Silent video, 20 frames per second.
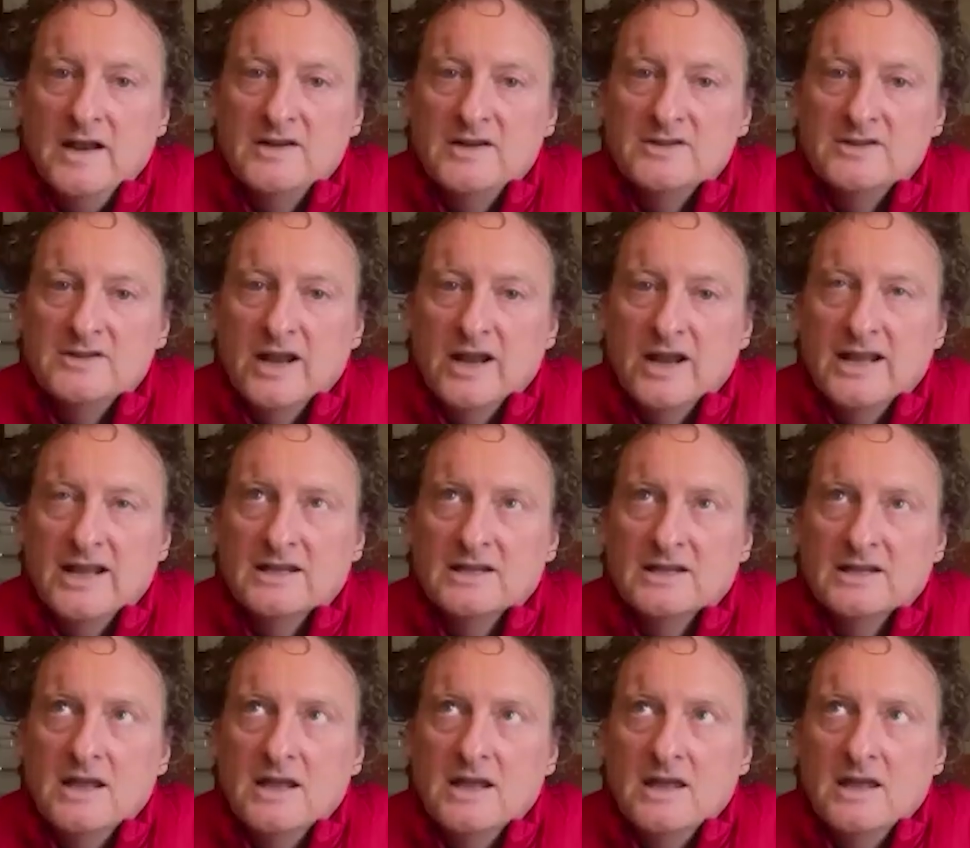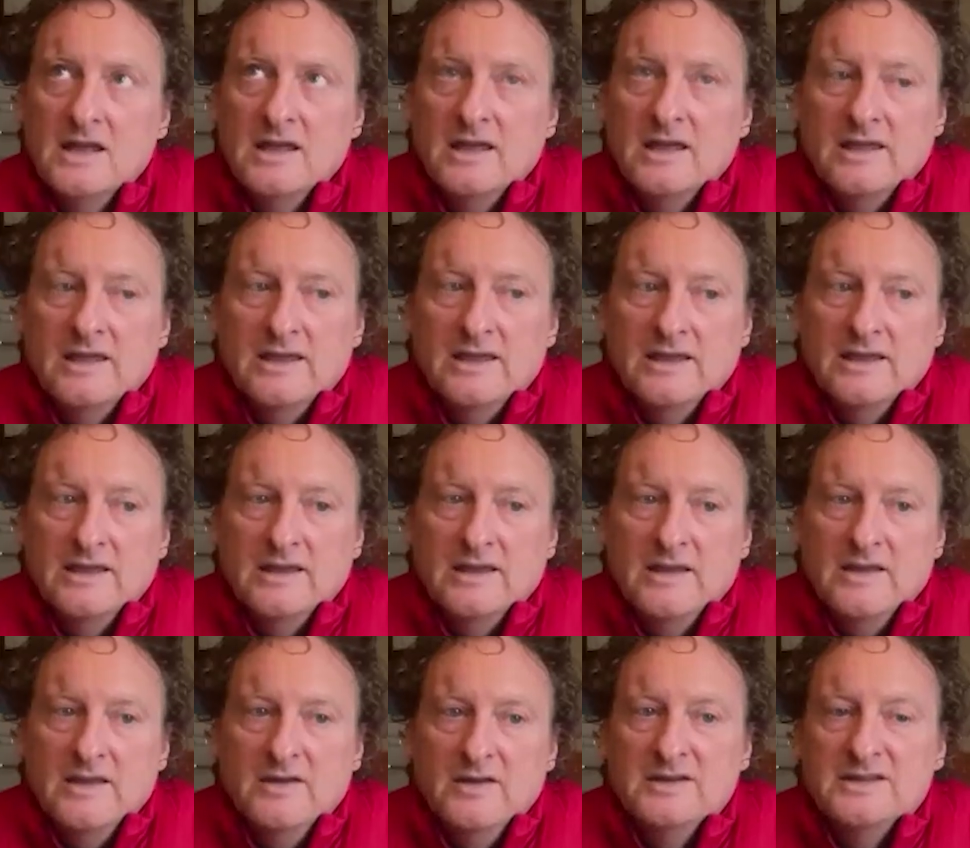And is there it's
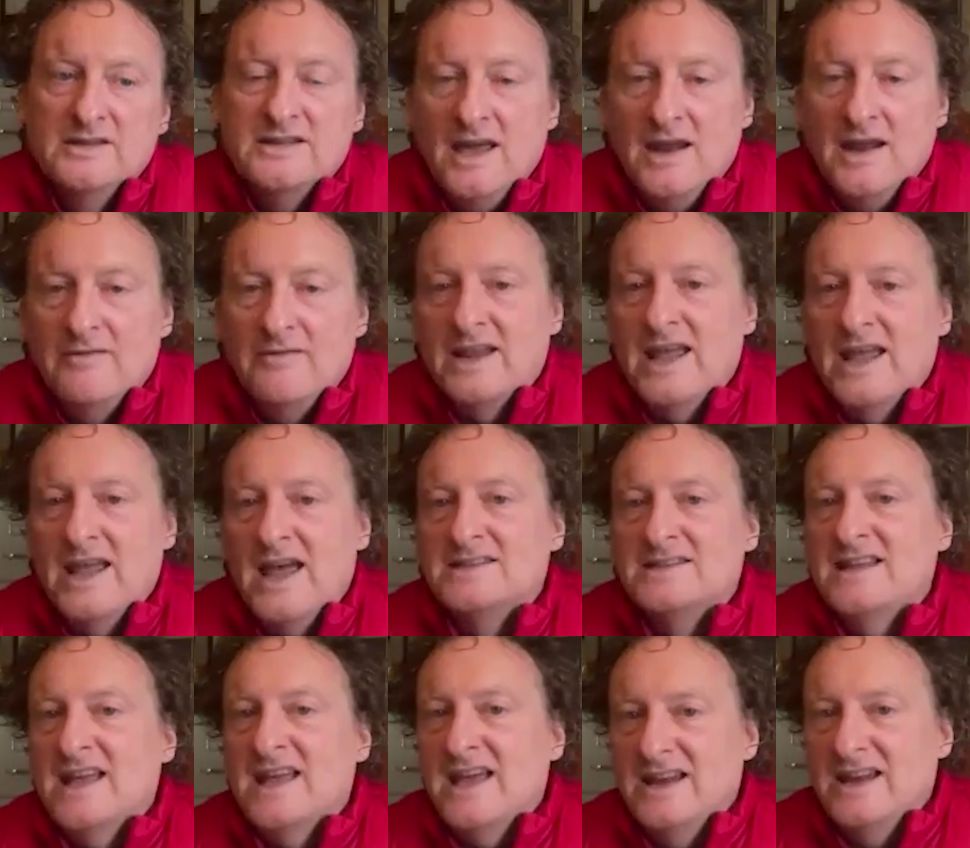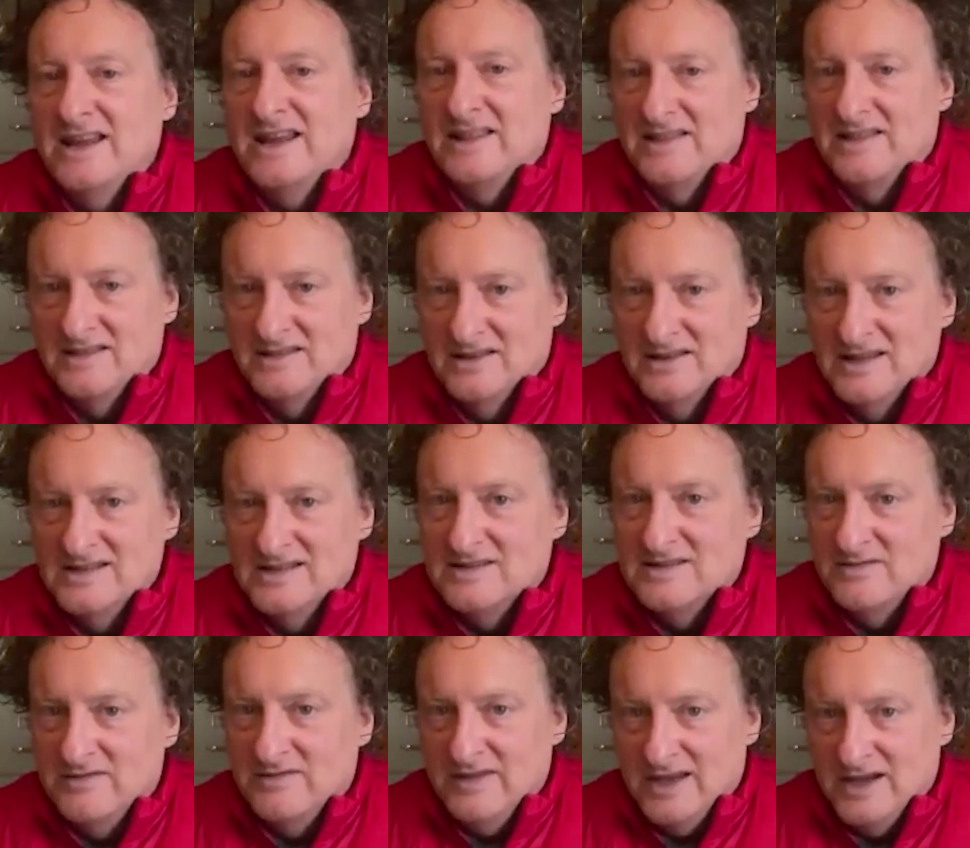kind of a cascading list
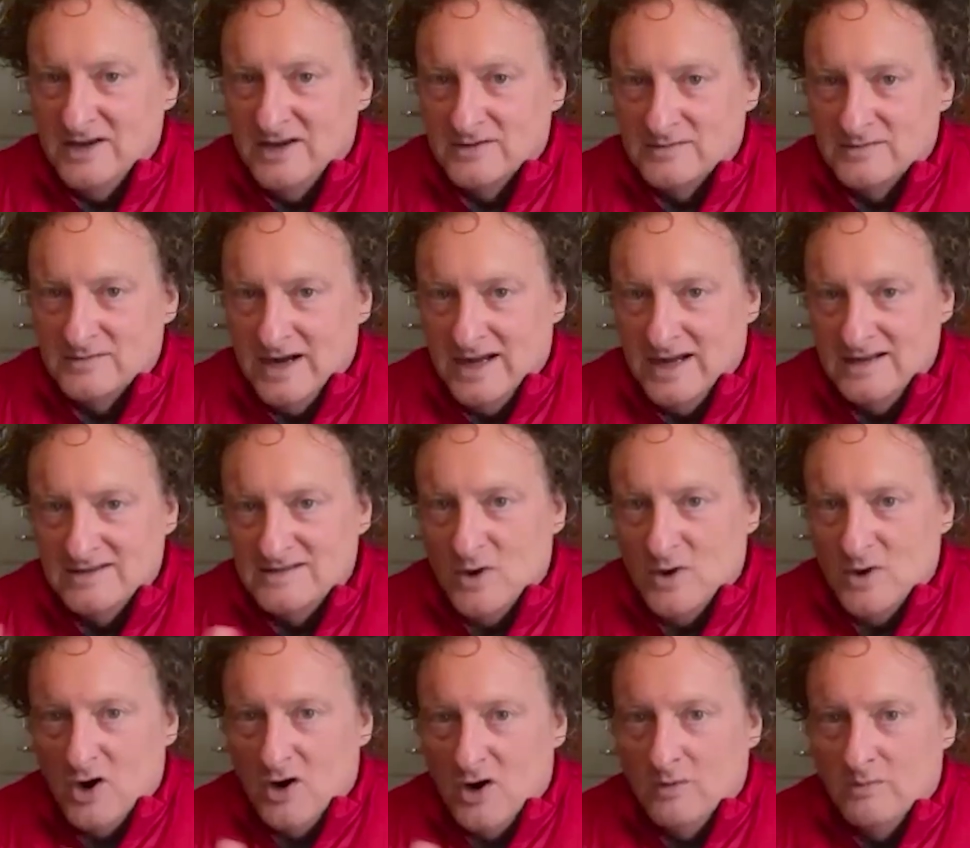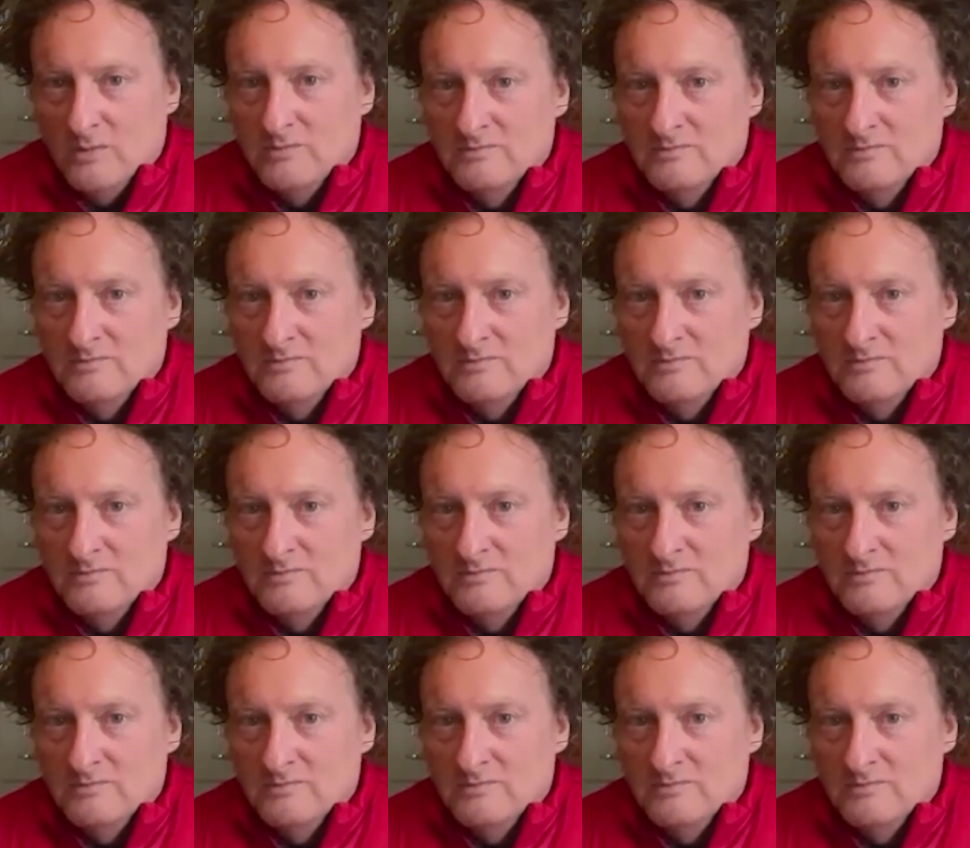of things, right? Small,